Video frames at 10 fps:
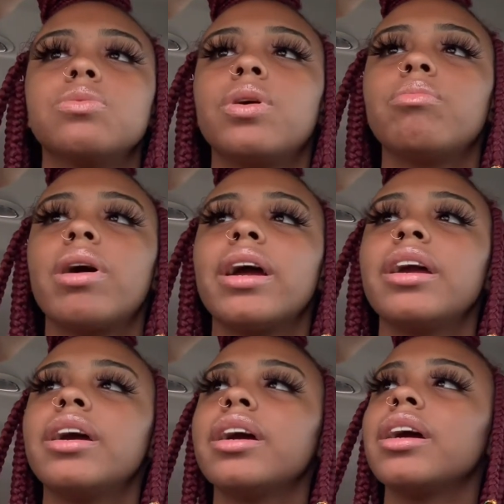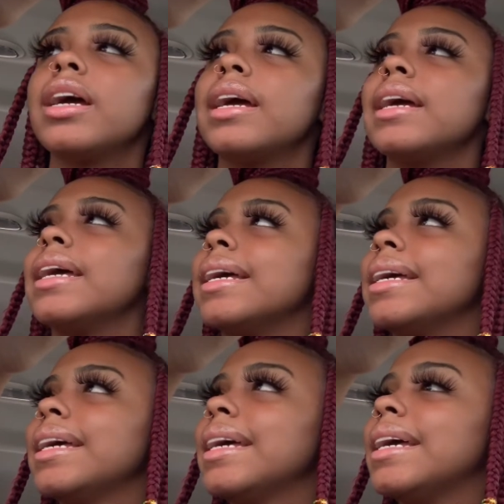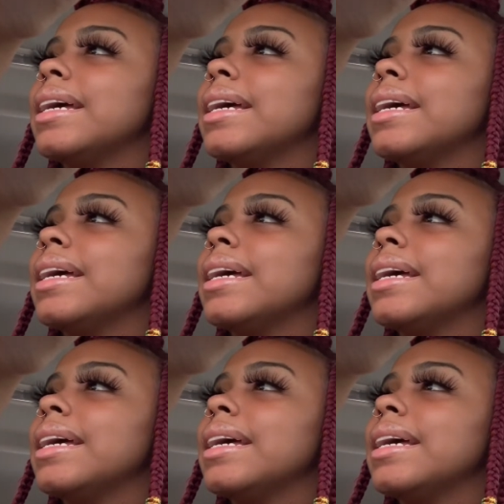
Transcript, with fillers: Is there one right here? It